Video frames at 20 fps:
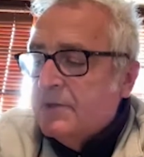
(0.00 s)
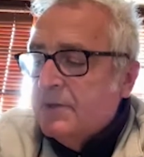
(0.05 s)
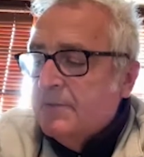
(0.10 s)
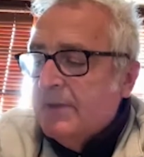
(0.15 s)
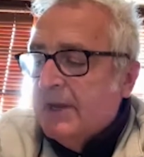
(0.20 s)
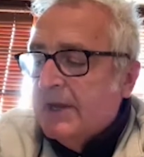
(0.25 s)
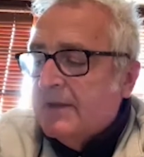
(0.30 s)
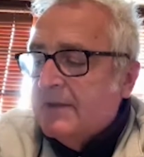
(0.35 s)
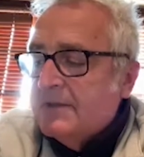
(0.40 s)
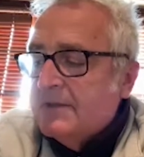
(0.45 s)

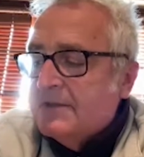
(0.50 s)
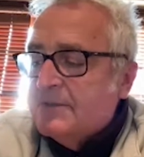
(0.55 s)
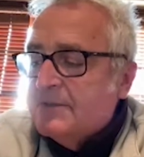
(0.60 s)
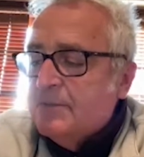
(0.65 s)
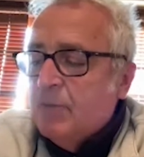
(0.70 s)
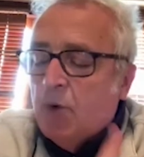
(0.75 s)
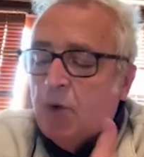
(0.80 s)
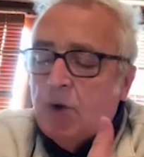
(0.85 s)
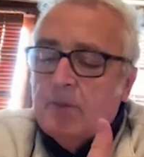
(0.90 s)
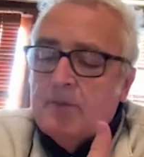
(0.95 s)
make the
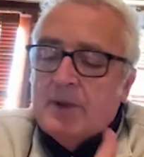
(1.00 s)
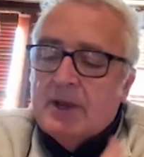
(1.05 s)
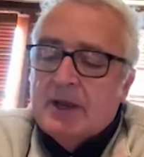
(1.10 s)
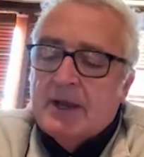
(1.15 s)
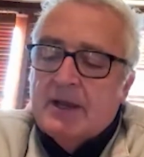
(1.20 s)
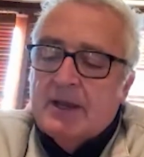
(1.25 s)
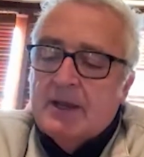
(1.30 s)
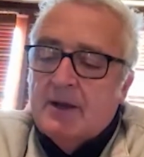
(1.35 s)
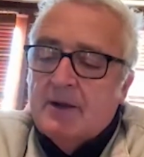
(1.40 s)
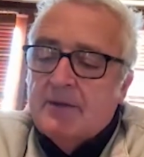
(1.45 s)
small
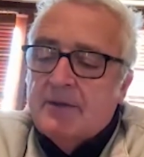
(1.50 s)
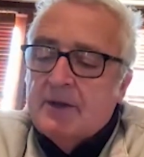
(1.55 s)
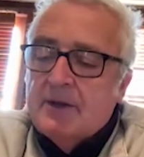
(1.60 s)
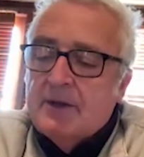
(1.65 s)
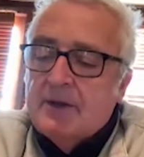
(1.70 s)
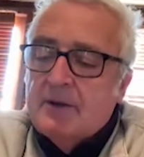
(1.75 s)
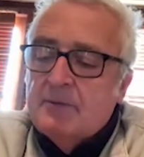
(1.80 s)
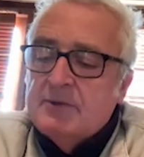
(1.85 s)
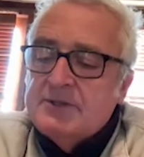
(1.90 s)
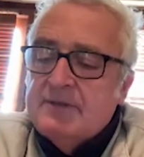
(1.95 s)
big, you know, that
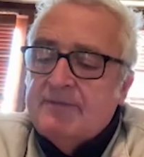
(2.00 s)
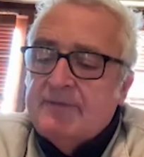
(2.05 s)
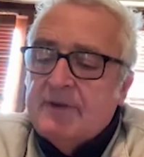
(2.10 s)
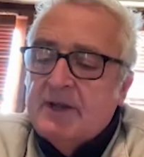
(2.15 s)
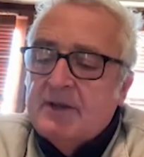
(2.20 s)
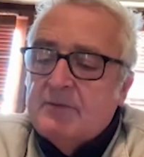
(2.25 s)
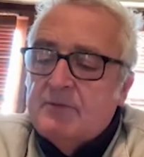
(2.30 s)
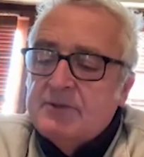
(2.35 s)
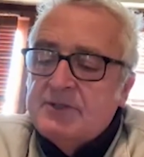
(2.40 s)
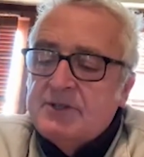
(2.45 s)
it
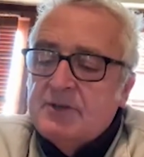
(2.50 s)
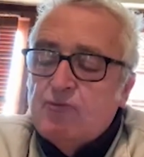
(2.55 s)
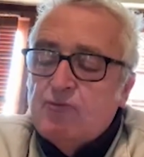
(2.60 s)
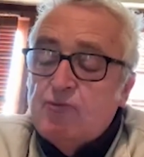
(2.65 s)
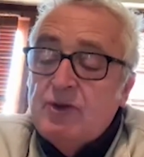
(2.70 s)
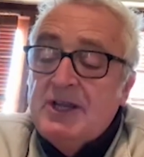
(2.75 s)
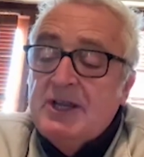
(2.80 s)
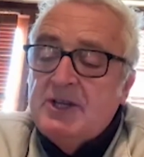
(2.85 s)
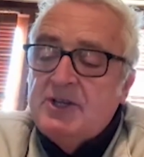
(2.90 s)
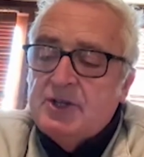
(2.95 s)
was a
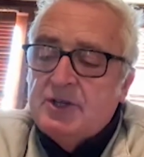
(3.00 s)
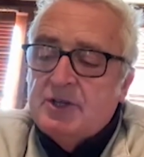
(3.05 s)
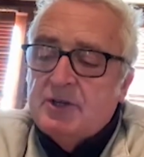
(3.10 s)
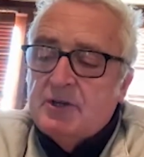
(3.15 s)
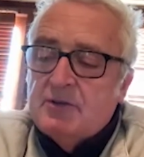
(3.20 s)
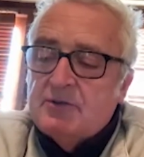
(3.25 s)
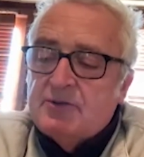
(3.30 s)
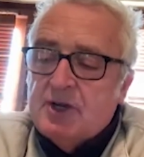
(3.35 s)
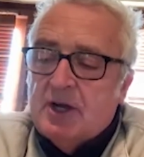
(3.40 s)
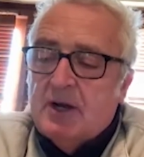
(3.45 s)

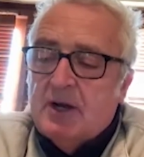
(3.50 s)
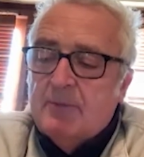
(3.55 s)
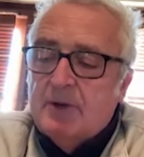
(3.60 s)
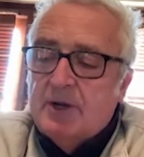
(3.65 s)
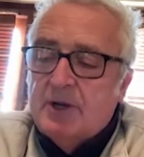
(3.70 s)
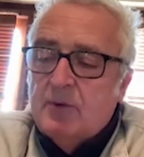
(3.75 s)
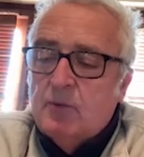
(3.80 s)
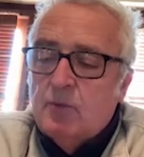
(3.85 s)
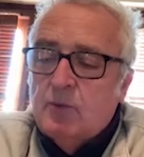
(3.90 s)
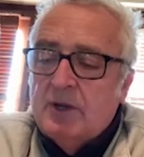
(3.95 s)
regional
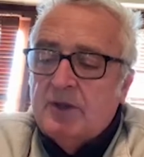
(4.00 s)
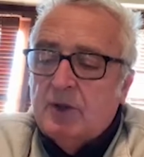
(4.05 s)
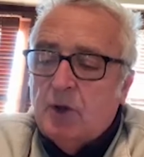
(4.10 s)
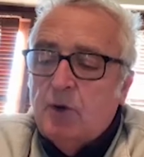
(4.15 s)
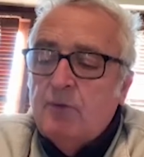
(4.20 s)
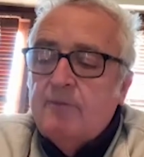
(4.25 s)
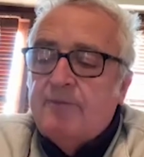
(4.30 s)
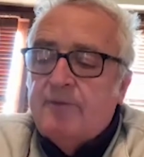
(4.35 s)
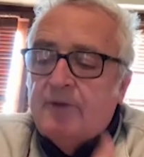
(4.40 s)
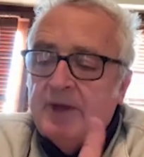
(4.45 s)
drama with
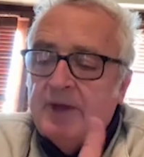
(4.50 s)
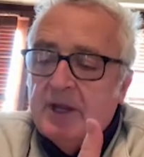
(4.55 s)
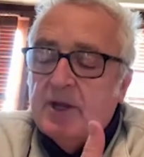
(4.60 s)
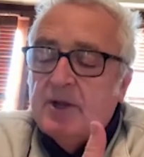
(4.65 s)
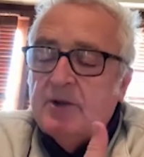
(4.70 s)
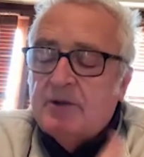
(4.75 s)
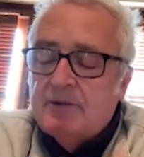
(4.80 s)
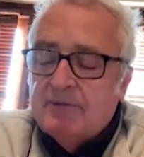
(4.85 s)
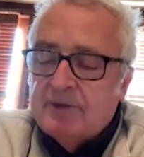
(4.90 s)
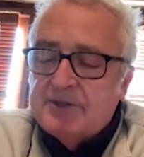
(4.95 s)
hopefully
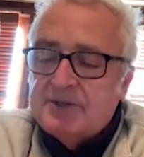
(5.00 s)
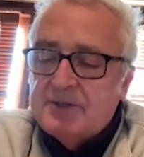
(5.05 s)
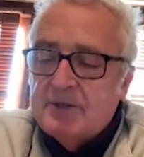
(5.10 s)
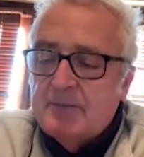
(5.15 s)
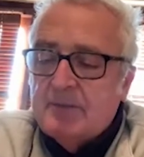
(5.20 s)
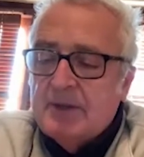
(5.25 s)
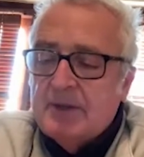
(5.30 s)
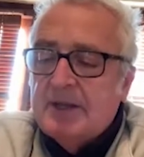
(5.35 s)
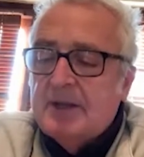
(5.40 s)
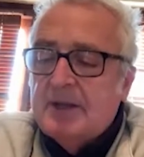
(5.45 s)
universal
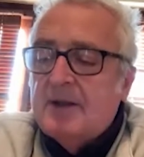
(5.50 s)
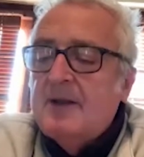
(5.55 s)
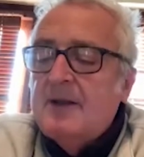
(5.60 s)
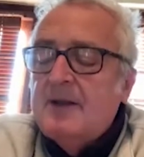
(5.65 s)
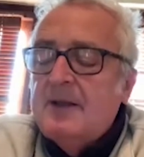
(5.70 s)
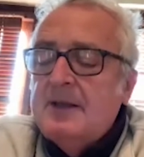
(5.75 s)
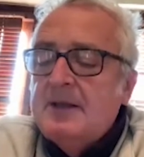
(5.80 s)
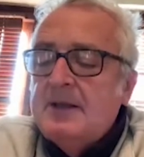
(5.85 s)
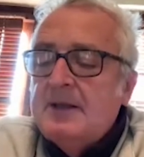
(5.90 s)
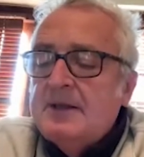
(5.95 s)
appeal.
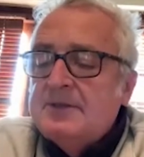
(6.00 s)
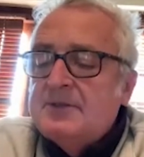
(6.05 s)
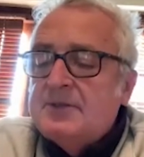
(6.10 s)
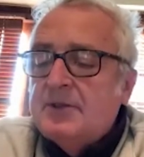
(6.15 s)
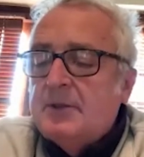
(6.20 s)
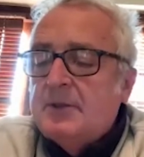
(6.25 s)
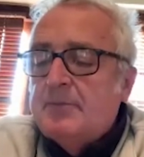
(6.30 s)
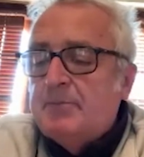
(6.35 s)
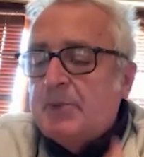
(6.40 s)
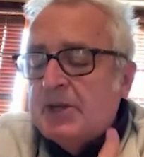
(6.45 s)
So
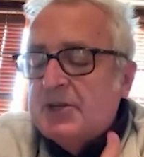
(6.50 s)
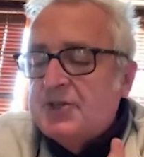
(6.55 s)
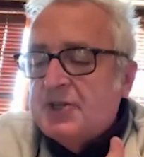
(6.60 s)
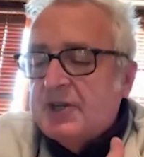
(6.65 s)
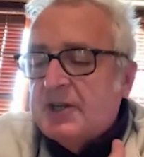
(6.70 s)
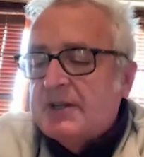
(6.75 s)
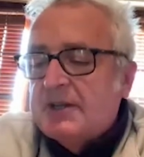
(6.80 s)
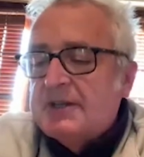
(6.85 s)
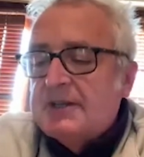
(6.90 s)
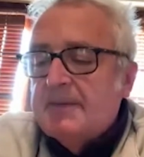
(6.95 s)
the
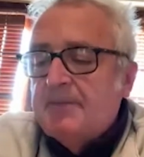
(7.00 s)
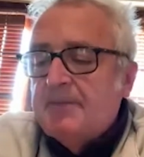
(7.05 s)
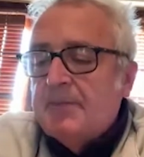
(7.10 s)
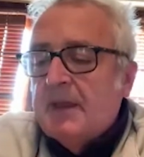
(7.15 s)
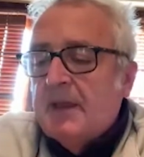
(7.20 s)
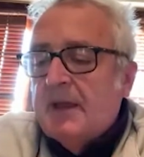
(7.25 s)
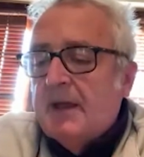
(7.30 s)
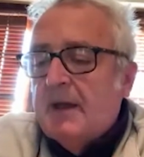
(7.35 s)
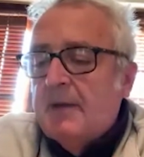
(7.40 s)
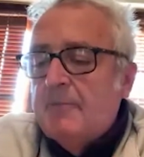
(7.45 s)
budget
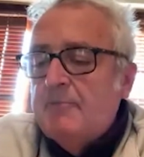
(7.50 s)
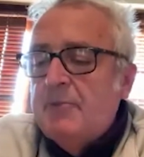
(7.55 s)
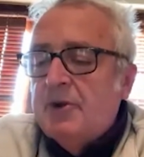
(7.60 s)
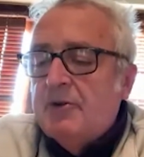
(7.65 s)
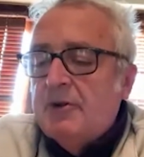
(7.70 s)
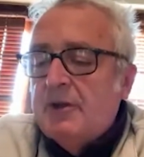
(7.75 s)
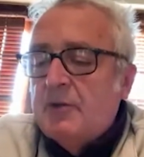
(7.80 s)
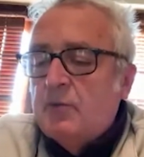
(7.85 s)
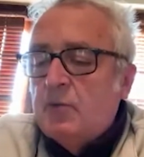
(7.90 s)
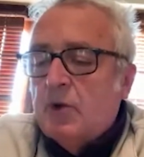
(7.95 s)

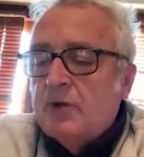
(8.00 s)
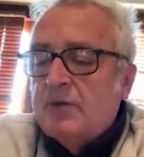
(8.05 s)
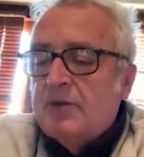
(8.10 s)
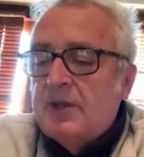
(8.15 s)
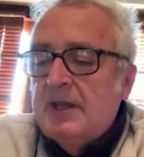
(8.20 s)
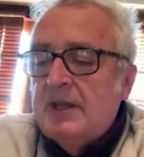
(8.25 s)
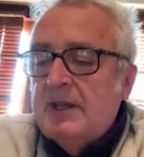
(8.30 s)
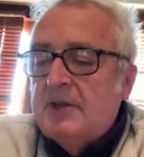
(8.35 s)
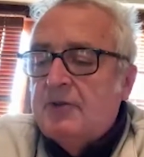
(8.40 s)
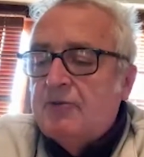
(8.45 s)
mirrored what
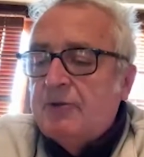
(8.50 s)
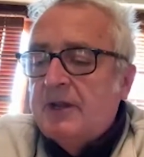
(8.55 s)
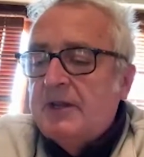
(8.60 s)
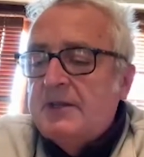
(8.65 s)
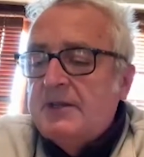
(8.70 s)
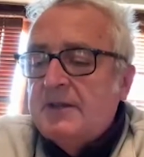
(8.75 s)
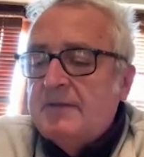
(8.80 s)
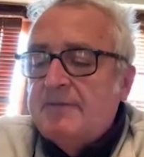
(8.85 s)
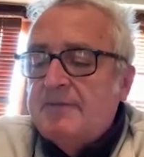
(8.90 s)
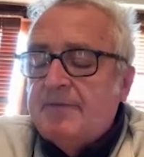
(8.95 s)
the
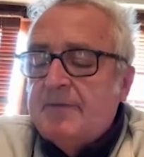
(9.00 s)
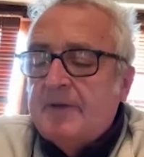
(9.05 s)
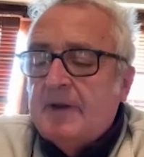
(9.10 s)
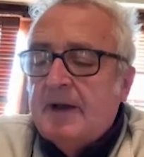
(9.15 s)
creative